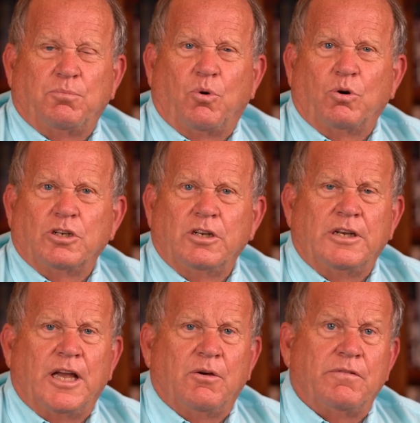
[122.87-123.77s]
porcelain.
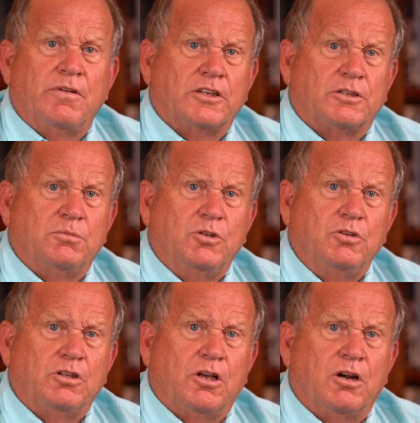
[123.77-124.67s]
Now we've got some
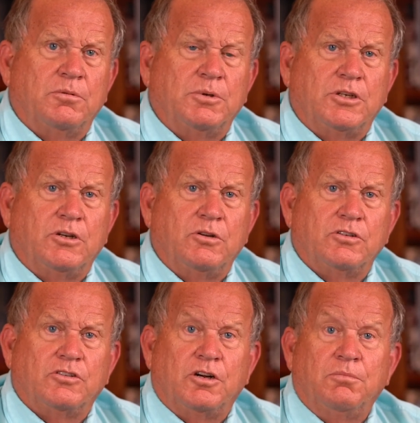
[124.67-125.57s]
tooth-colored
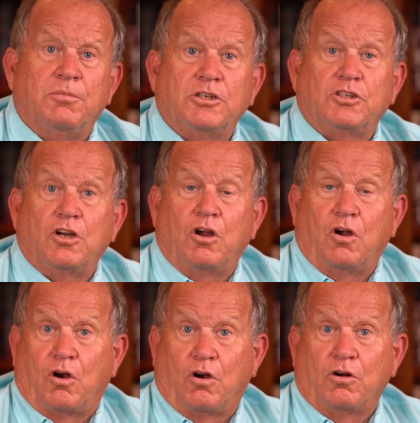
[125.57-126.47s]
materials that are much
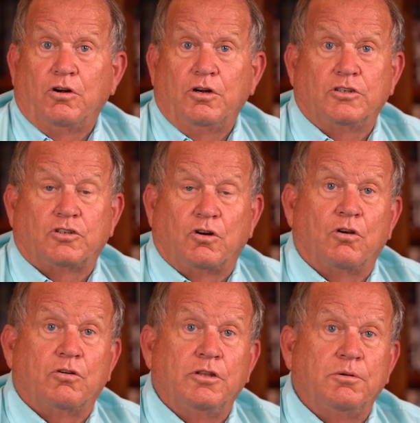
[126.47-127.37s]
harder and
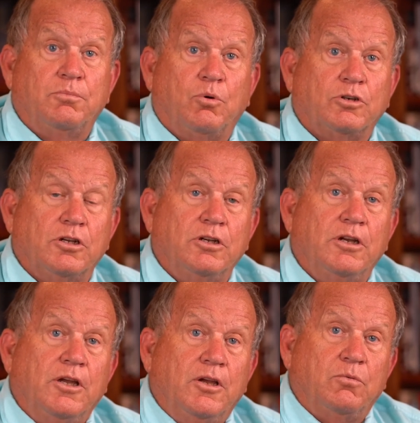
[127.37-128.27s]
stronger than porcelain.
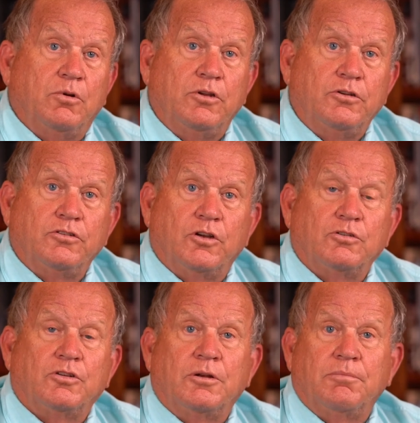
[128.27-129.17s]
We'll use
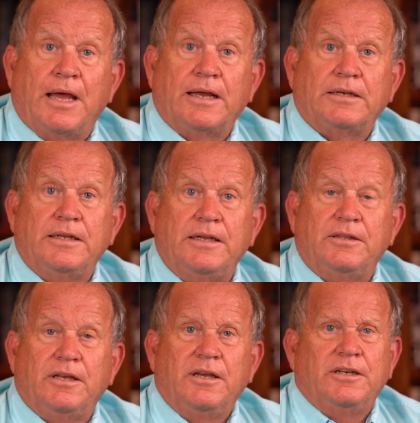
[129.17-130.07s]
those on back teeth,
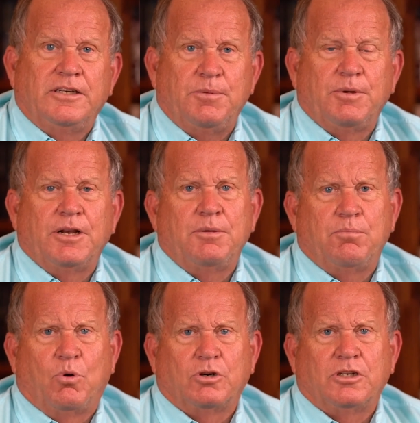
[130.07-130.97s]
typically
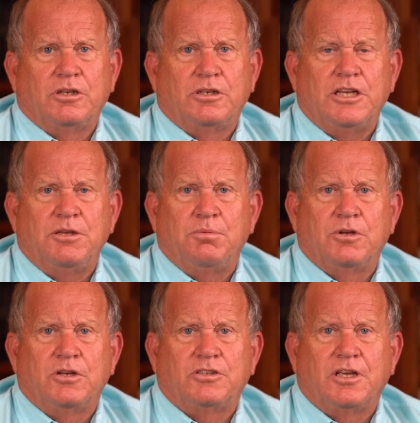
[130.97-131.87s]
porcelain teeth
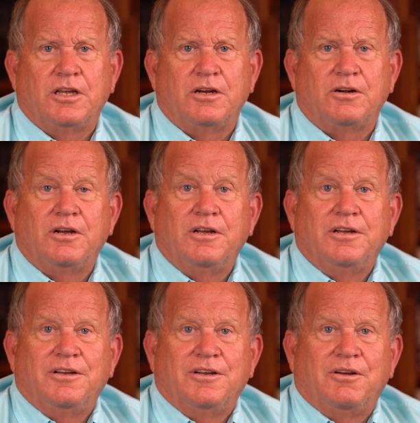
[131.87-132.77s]
because they are
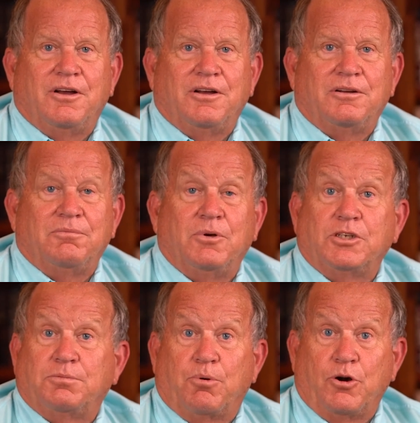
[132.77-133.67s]

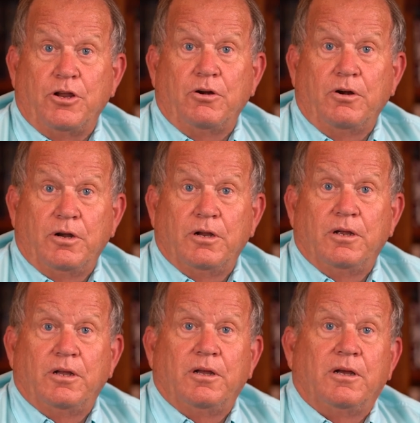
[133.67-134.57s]
much prettier.
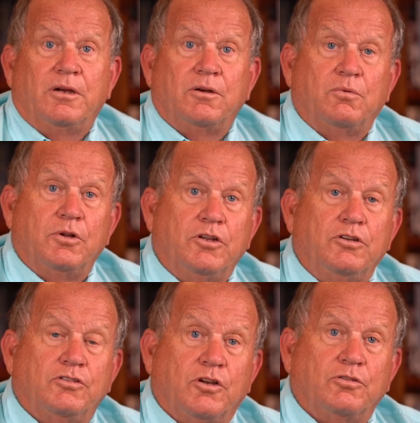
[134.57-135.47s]
We'll
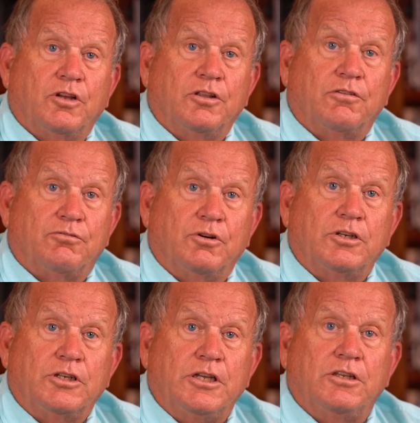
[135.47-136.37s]
use those on the
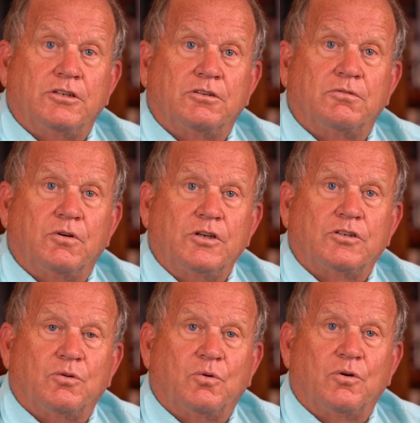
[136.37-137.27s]
front teeth to
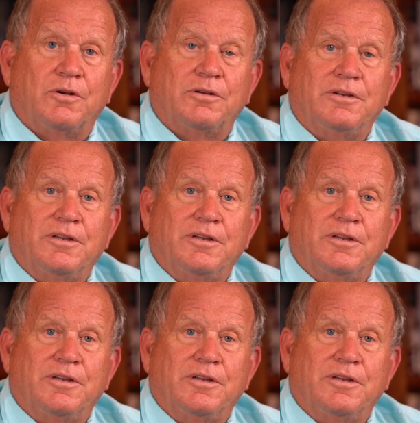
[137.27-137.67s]
restore and